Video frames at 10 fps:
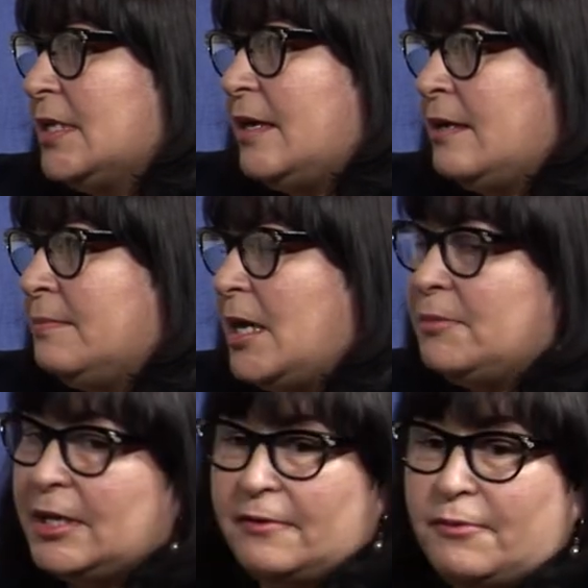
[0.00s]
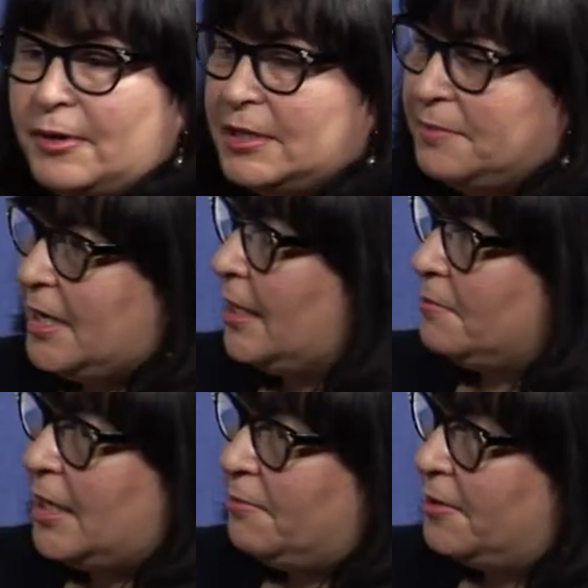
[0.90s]
I'm looking forward to meeting
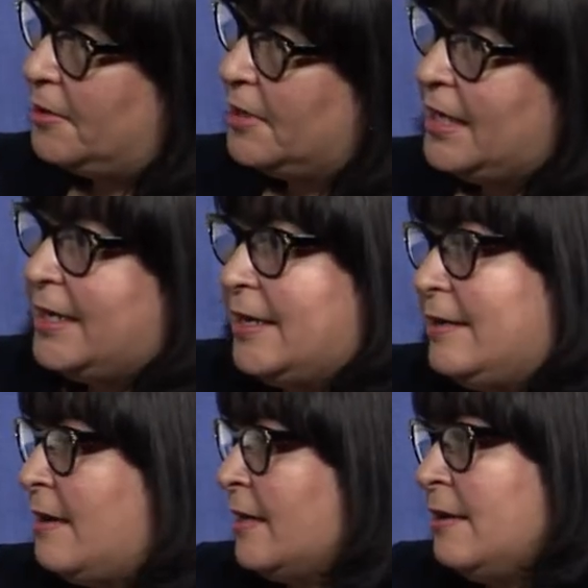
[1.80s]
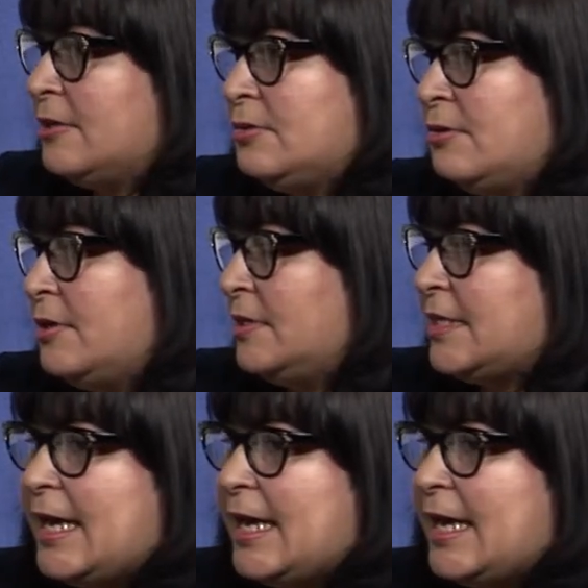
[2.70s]
people, knocking on doors.